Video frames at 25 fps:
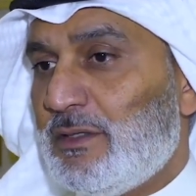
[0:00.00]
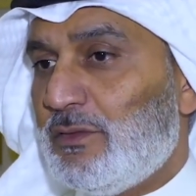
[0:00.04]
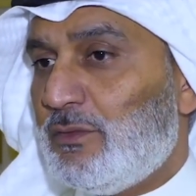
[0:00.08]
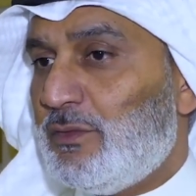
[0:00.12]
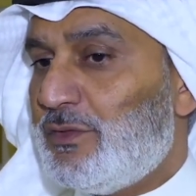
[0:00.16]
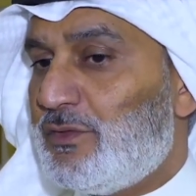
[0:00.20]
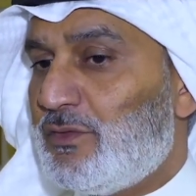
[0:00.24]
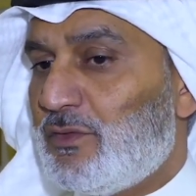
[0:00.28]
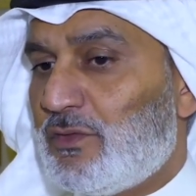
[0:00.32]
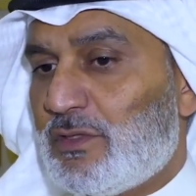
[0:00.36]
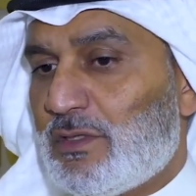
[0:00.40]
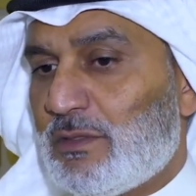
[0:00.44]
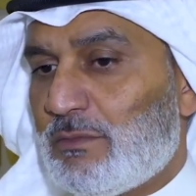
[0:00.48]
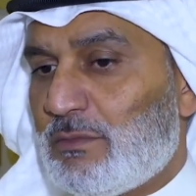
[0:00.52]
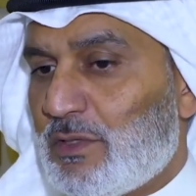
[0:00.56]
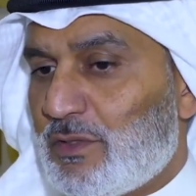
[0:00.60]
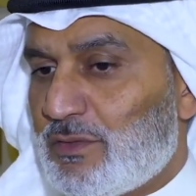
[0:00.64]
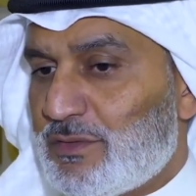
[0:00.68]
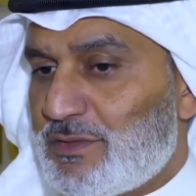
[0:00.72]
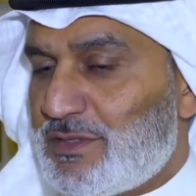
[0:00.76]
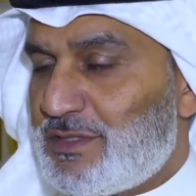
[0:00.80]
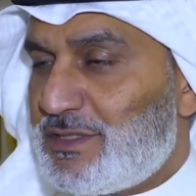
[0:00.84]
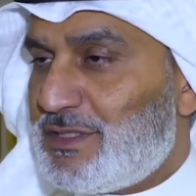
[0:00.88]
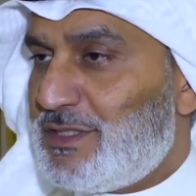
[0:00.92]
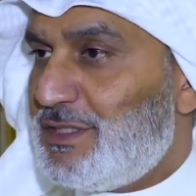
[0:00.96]
we talk
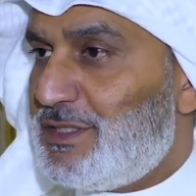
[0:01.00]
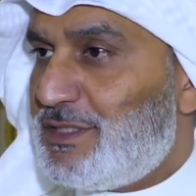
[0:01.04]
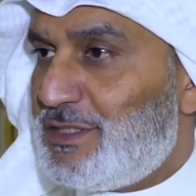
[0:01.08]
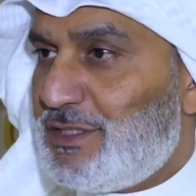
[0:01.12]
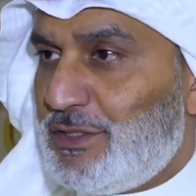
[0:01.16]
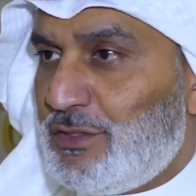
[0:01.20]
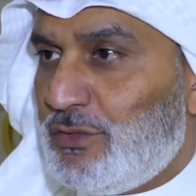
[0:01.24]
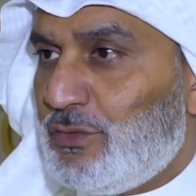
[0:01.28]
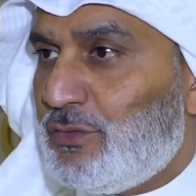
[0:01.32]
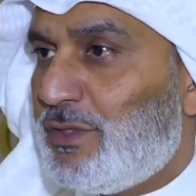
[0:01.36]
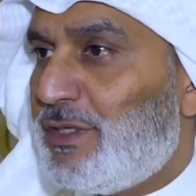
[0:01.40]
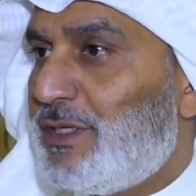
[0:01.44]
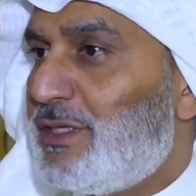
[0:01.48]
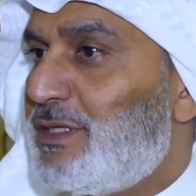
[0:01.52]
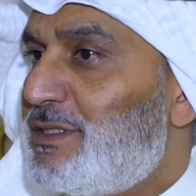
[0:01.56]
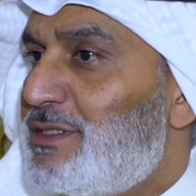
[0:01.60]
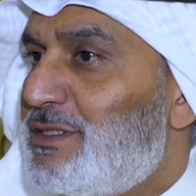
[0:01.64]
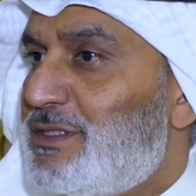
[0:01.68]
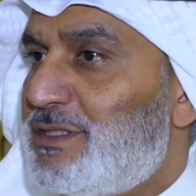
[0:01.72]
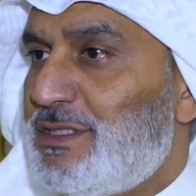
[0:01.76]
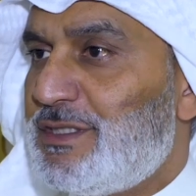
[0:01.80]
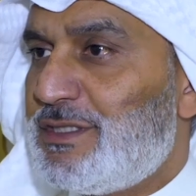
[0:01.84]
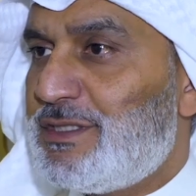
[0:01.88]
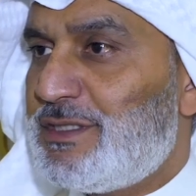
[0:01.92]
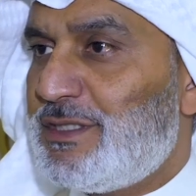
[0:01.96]
about CCUS,
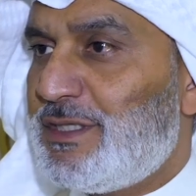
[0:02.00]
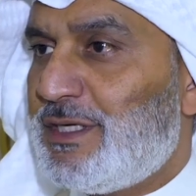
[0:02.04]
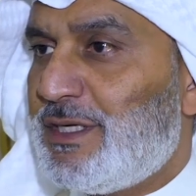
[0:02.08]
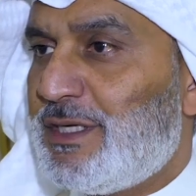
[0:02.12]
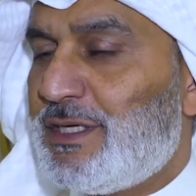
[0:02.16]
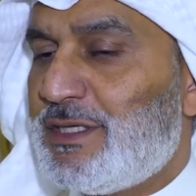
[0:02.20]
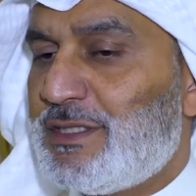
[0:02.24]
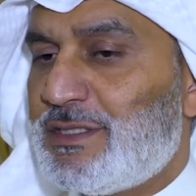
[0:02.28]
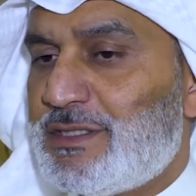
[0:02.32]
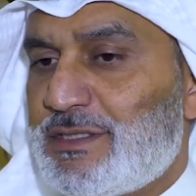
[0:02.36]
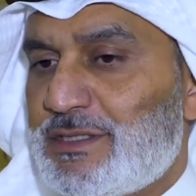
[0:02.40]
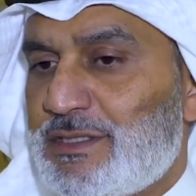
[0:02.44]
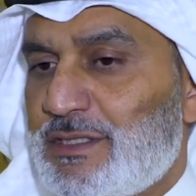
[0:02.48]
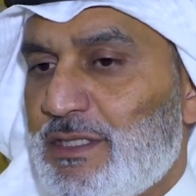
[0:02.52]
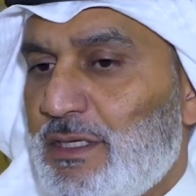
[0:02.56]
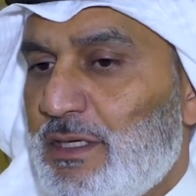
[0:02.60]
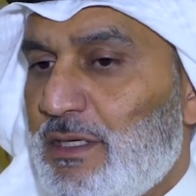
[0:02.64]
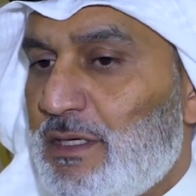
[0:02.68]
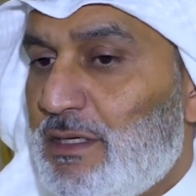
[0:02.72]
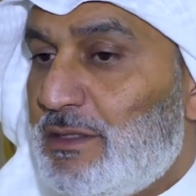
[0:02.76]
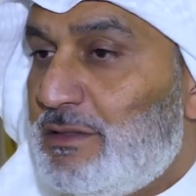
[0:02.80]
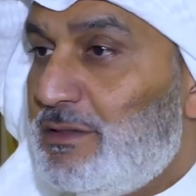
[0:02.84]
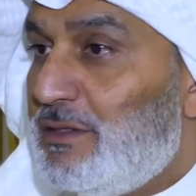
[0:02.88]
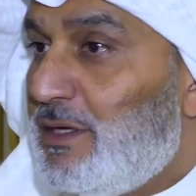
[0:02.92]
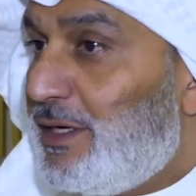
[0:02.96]
CCS,
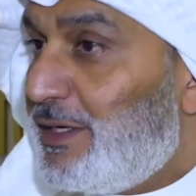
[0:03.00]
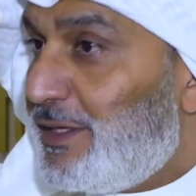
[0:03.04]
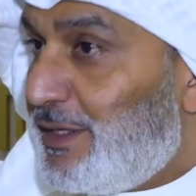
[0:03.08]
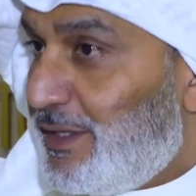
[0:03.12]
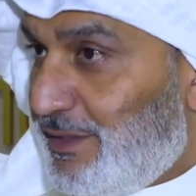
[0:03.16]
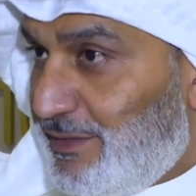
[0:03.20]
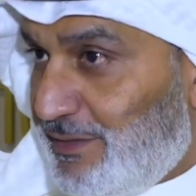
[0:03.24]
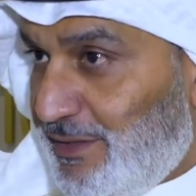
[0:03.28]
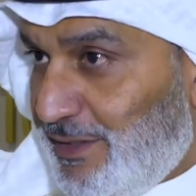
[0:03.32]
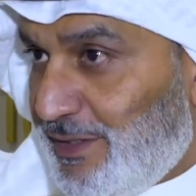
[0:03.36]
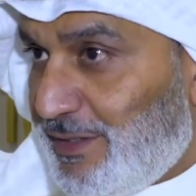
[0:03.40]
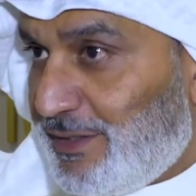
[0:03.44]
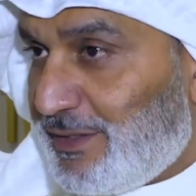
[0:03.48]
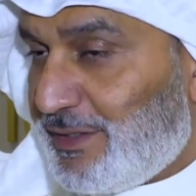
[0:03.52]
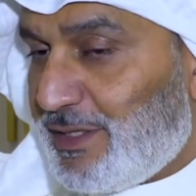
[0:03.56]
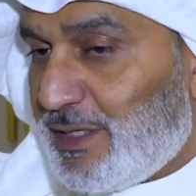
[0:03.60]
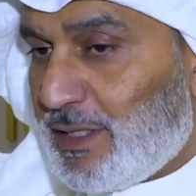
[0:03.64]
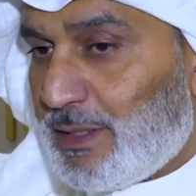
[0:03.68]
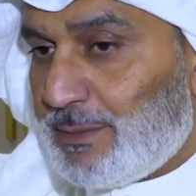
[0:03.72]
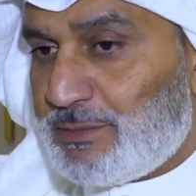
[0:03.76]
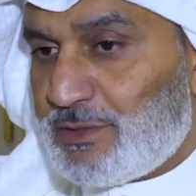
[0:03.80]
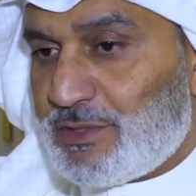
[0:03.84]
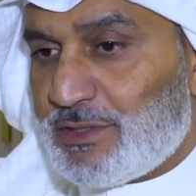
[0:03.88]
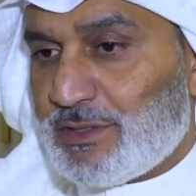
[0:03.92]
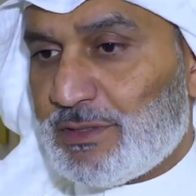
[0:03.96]
direct air
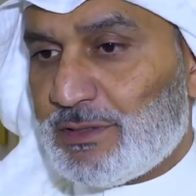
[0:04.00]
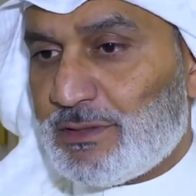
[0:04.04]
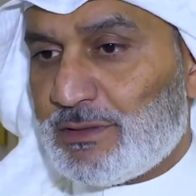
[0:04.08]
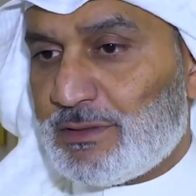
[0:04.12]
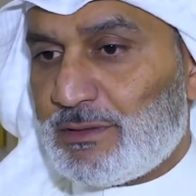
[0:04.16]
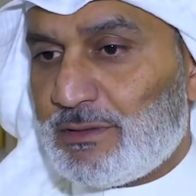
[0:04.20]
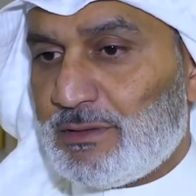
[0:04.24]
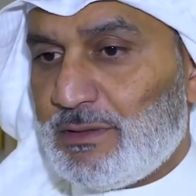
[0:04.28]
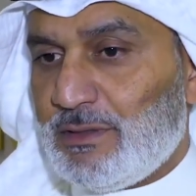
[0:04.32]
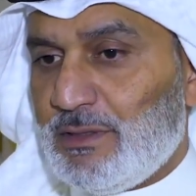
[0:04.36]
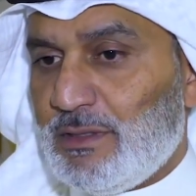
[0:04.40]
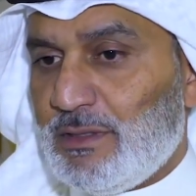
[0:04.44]
capture,